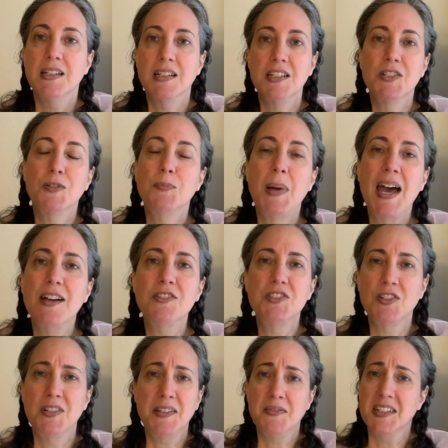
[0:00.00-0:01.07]
Because her patterns
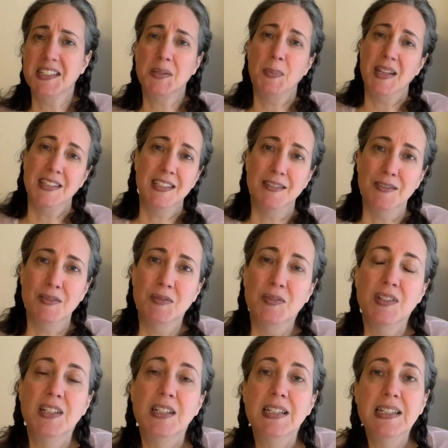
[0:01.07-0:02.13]
aren't even expensive.
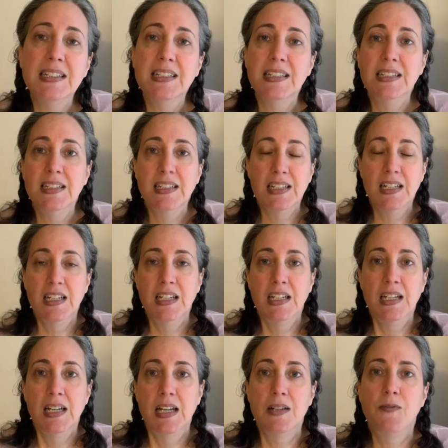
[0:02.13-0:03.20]

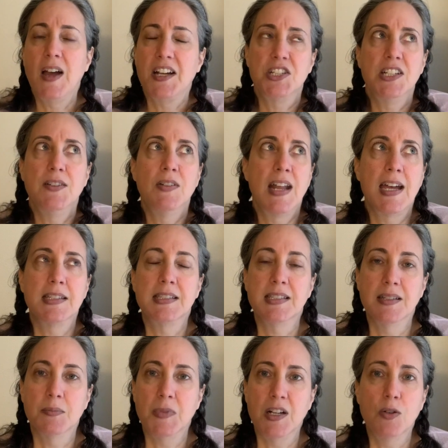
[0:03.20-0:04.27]
In fact, she even has
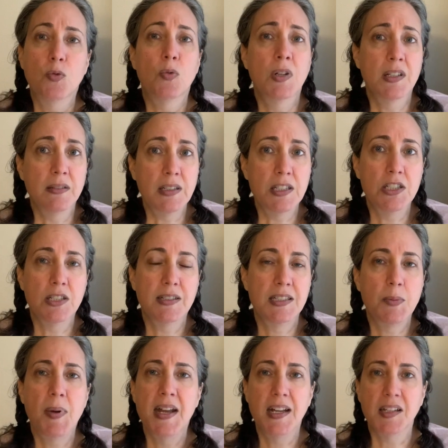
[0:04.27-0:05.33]
some that are really cheap,
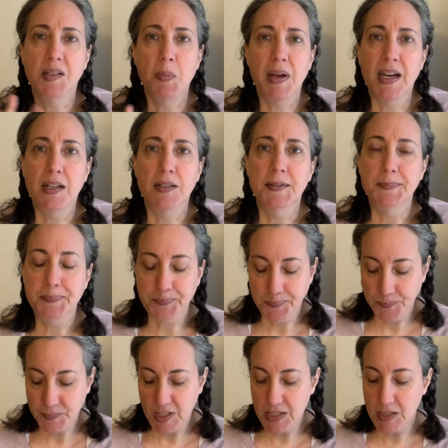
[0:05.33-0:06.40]
depending on the pattern.
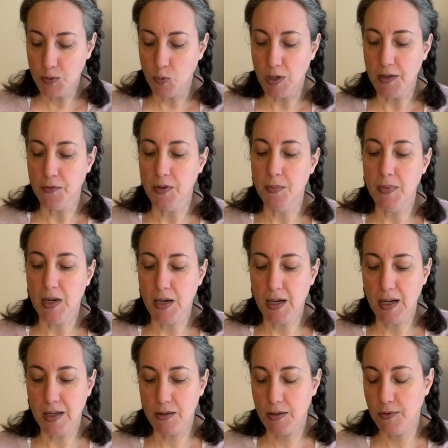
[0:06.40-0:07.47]
This is one of them.
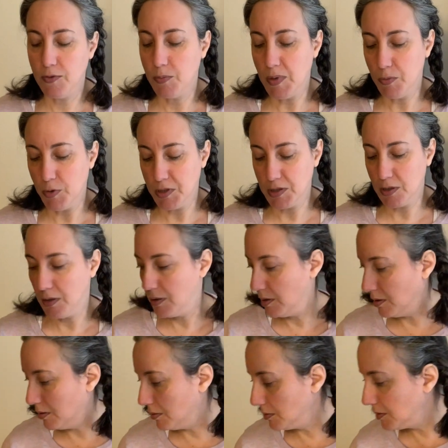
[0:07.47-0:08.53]
I don't even remember what it's called.